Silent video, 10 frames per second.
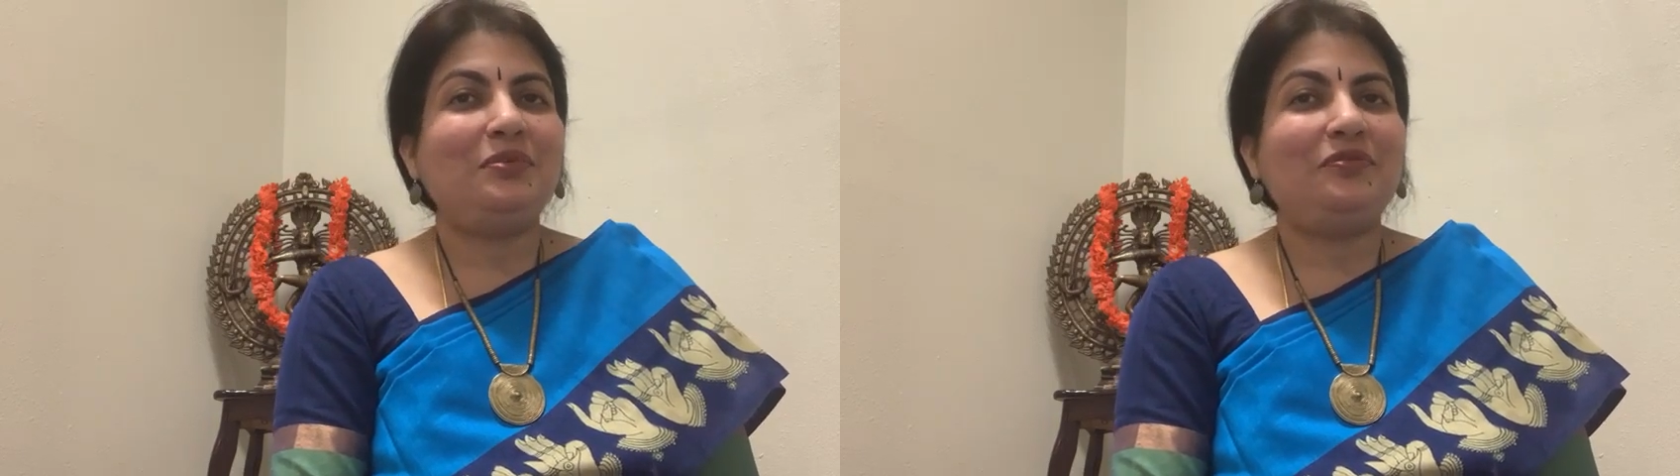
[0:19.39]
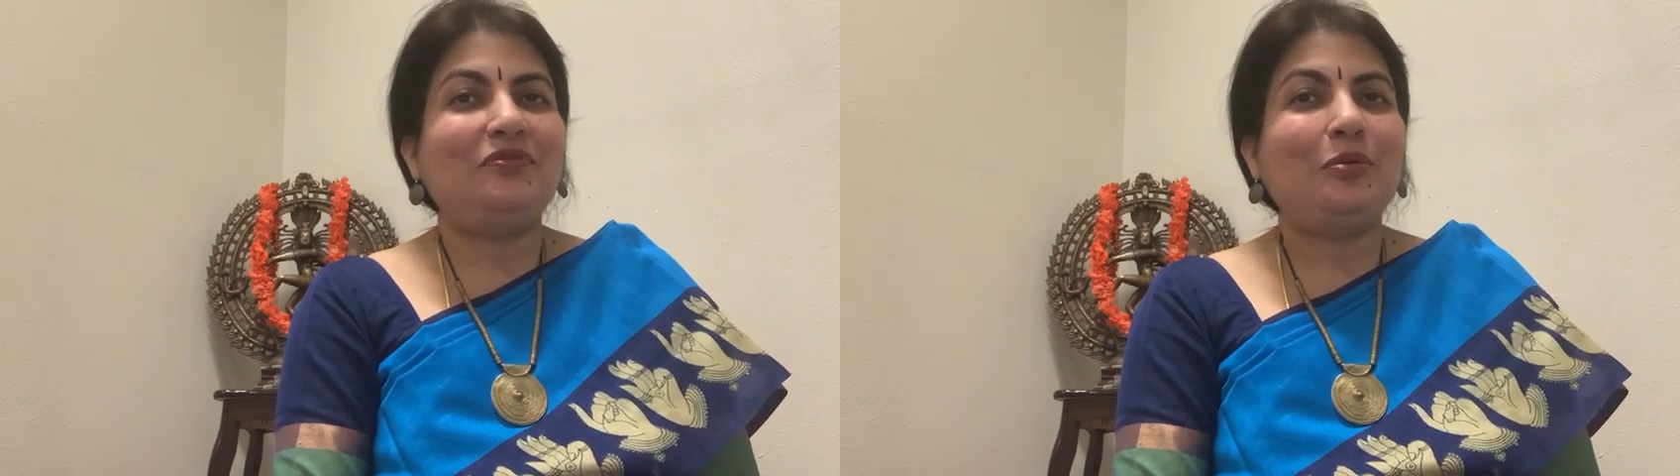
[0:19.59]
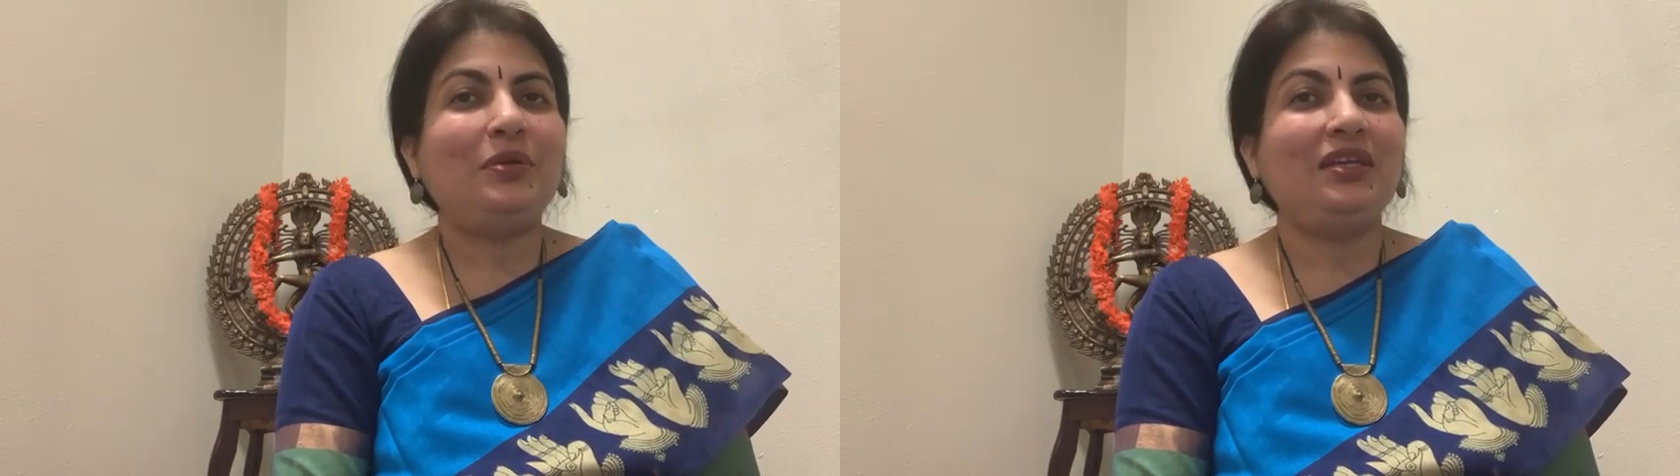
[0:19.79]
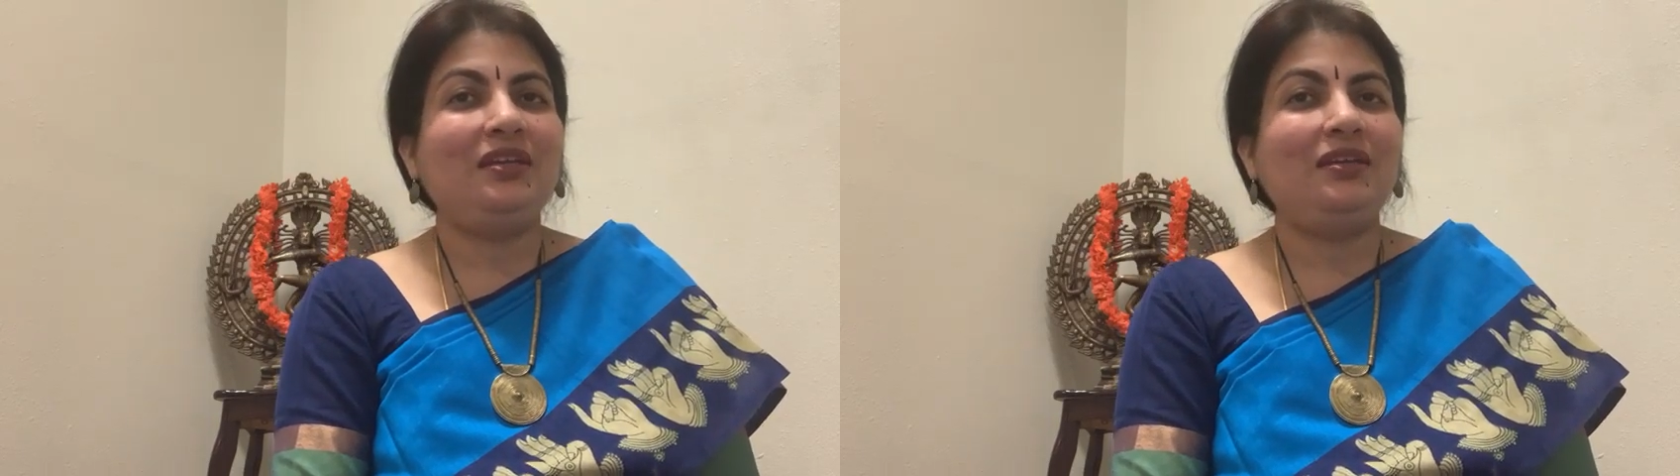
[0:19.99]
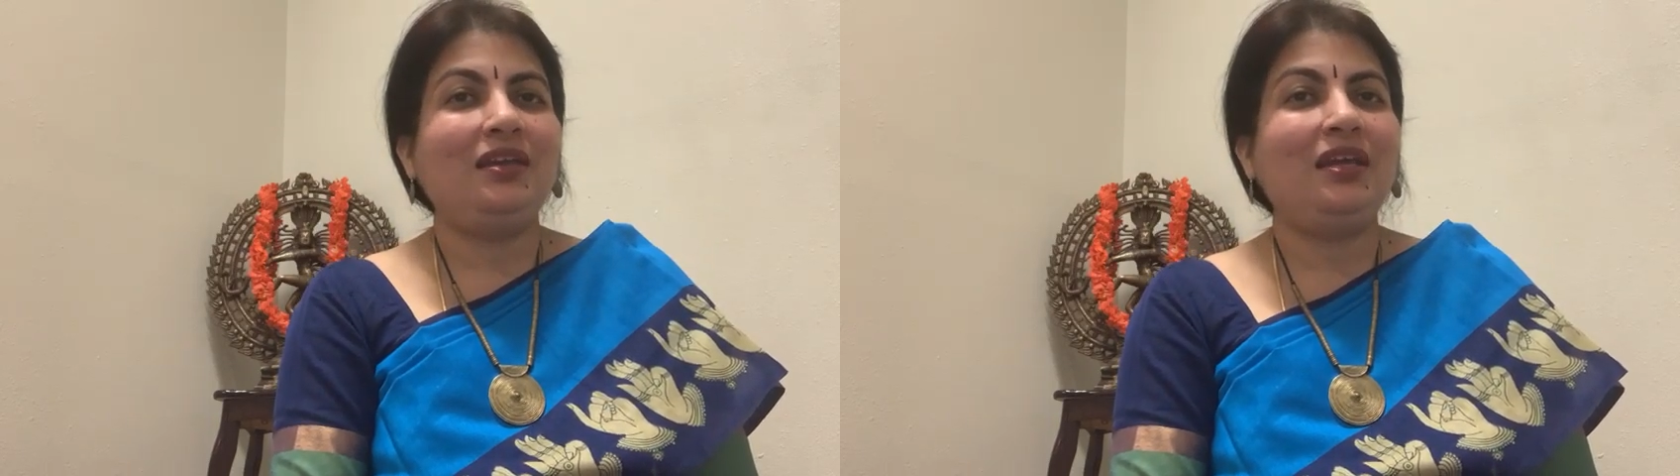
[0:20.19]
performing
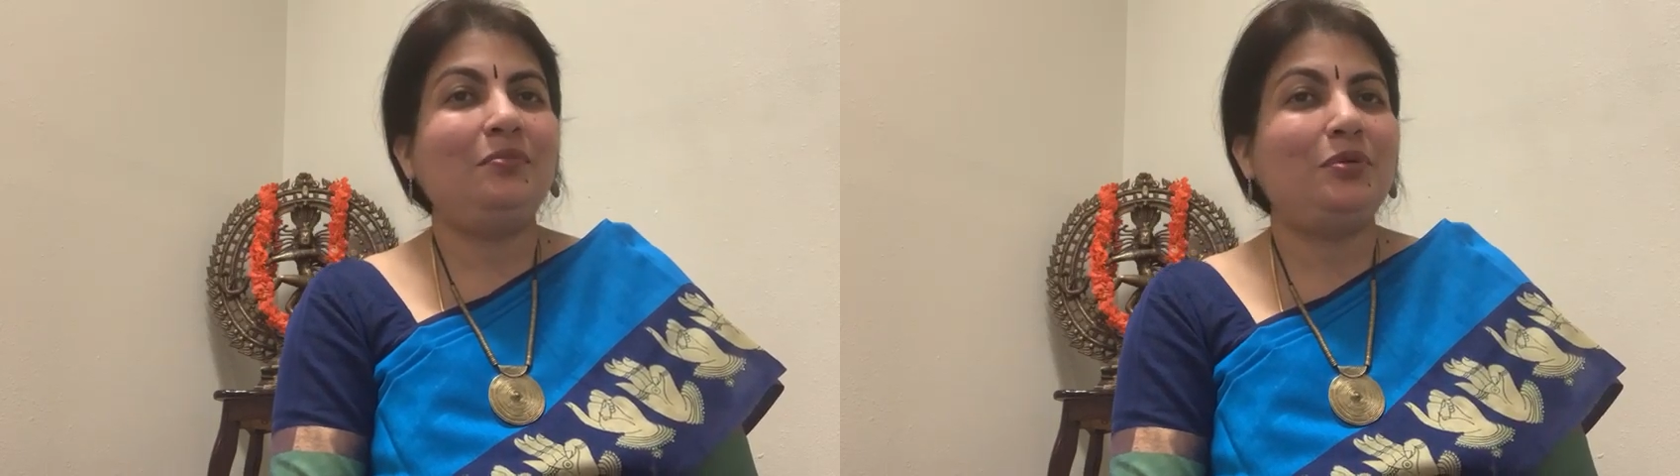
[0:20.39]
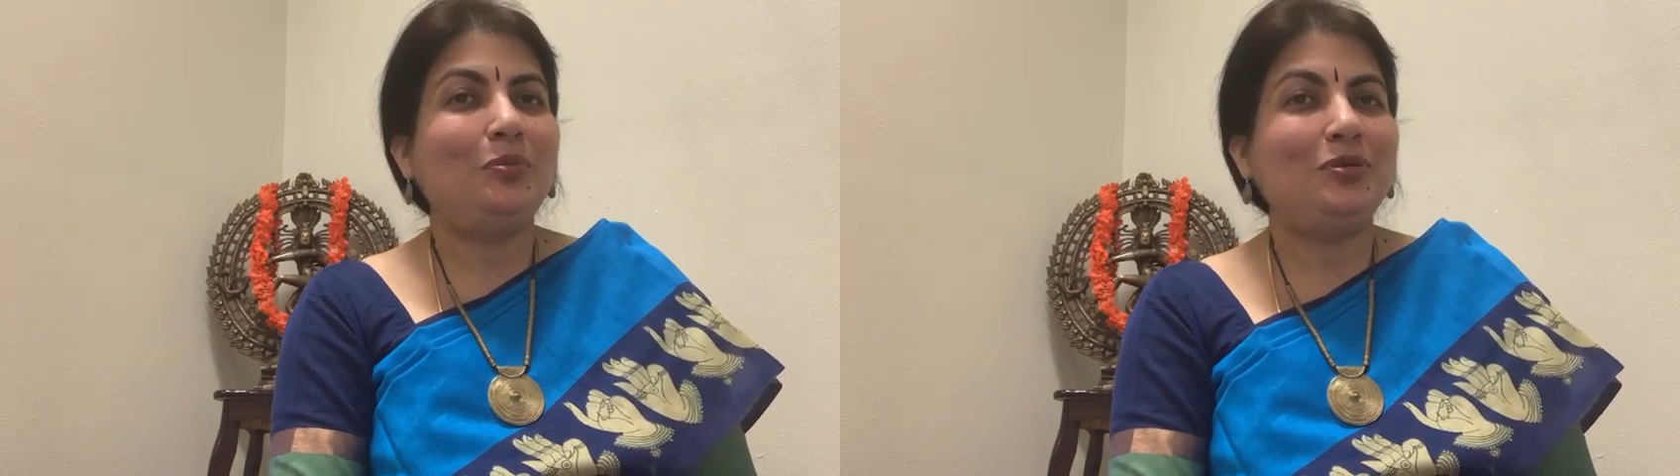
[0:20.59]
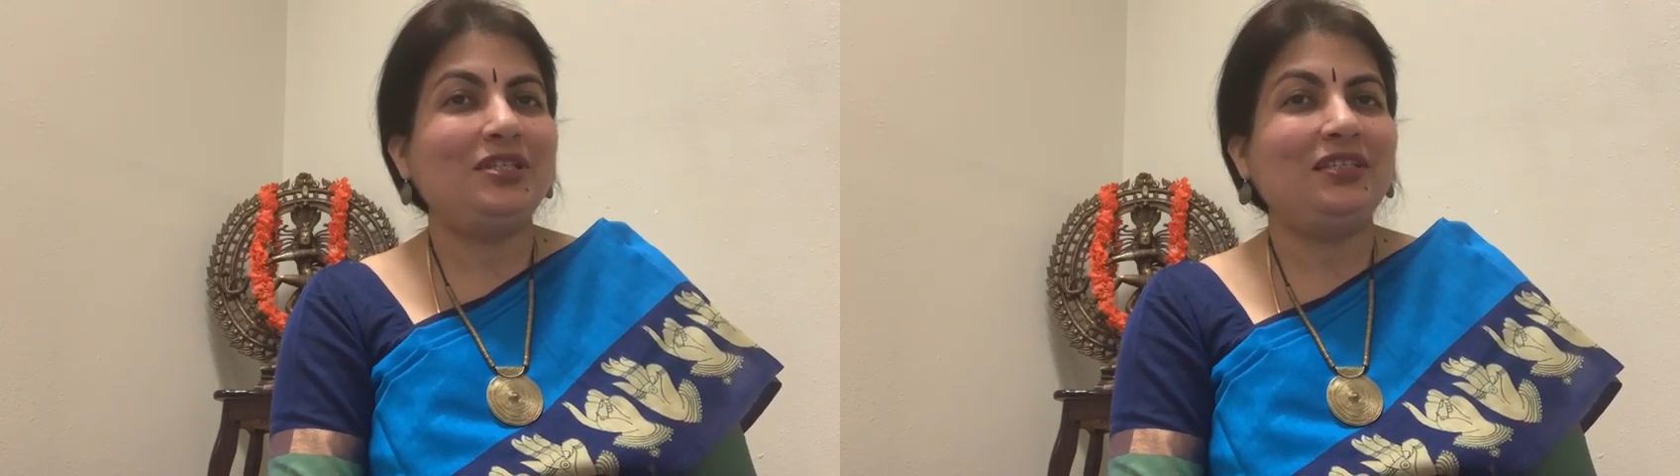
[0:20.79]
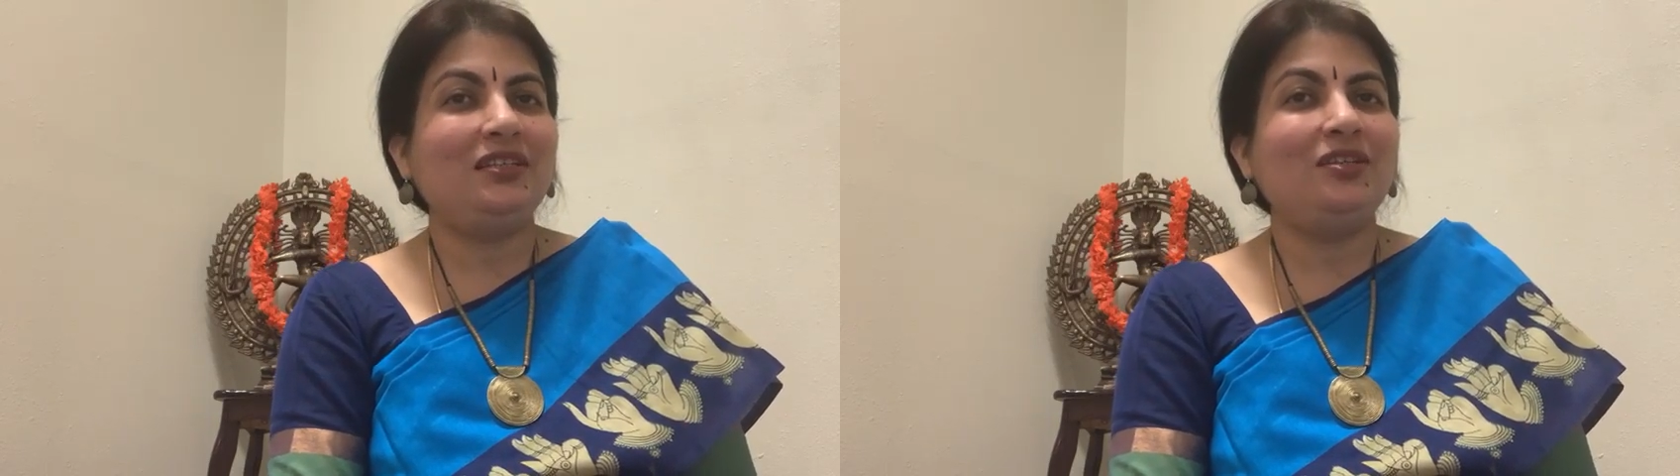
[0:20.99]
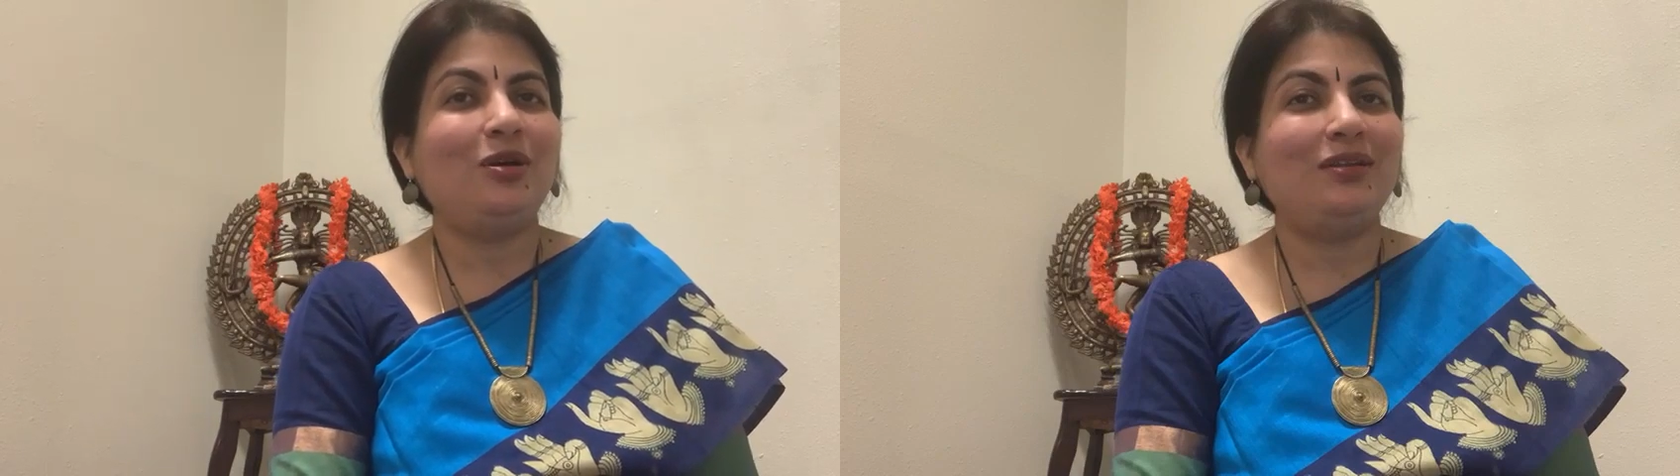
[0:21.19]
and promoting
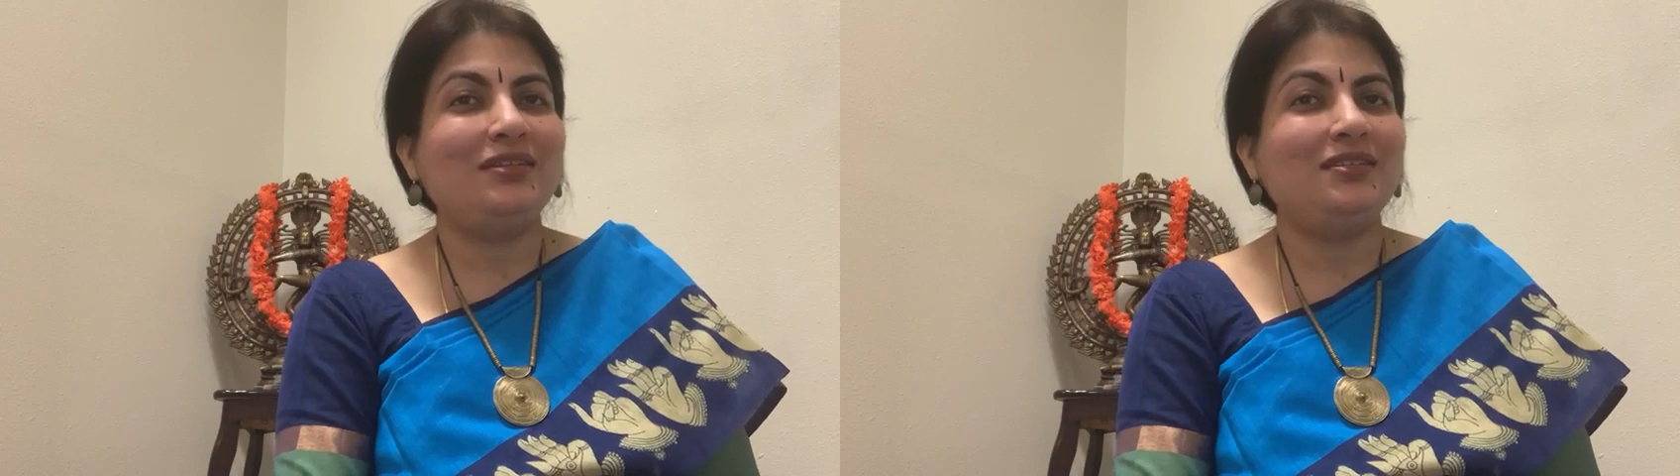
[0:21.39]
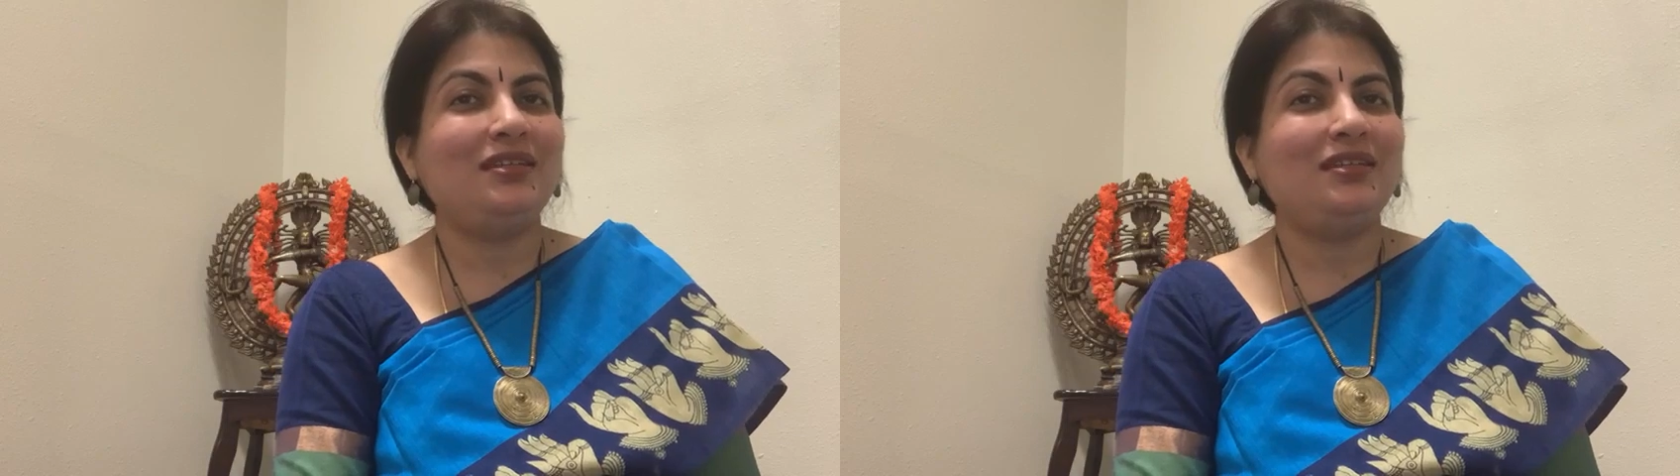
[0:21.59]
the knowledge